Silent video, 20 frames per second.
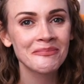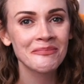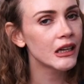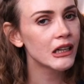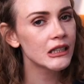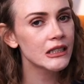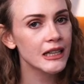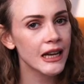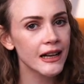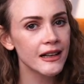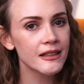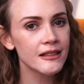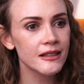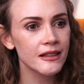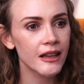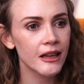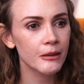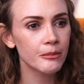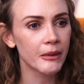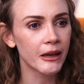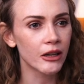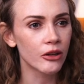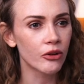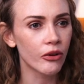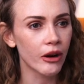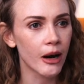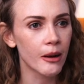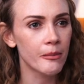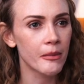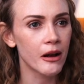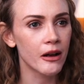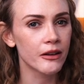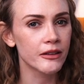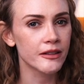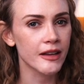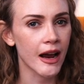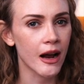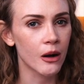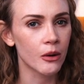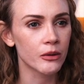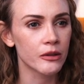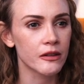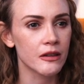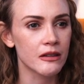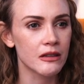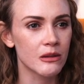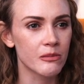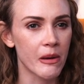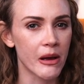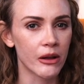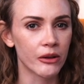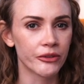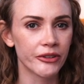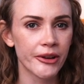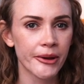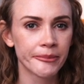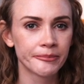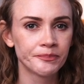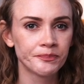It tastes like my grandma's house smelled.